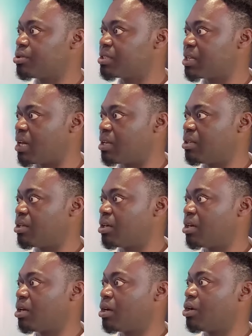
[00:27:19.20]
said
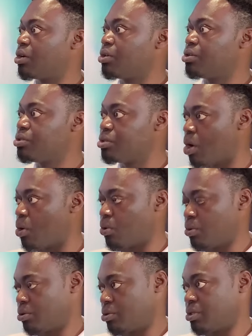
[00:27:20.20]

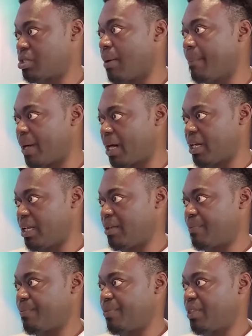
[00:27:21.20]
no to somebody
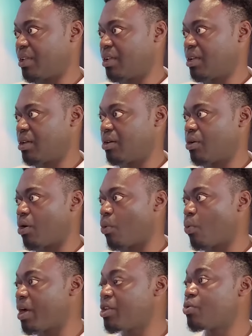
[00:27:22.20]

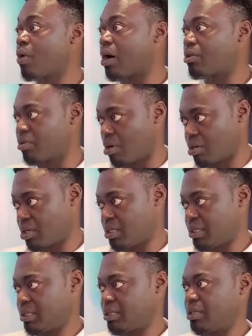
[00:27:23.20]
when you are wrong,
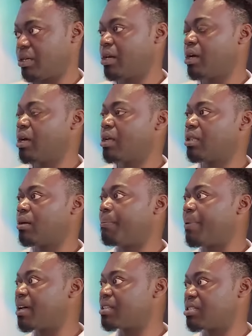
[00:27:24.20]
the
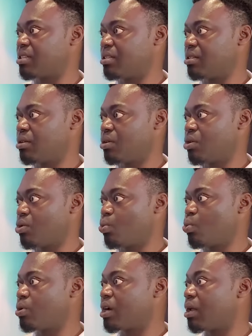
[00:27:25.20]
person
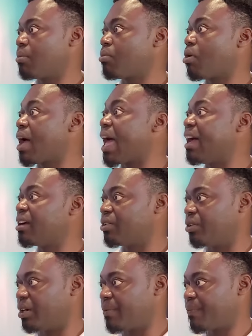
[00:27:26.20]
will get more
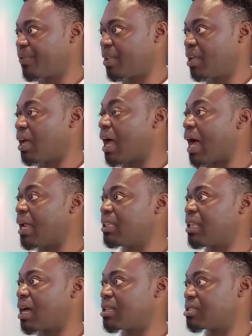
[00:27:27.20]
angry, and
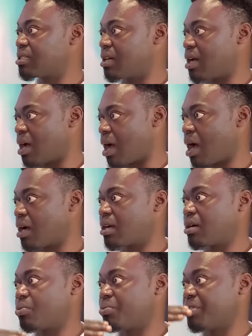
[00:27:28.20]
that
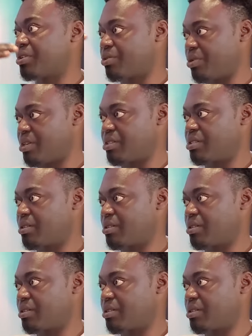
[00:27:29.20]
anger will increase.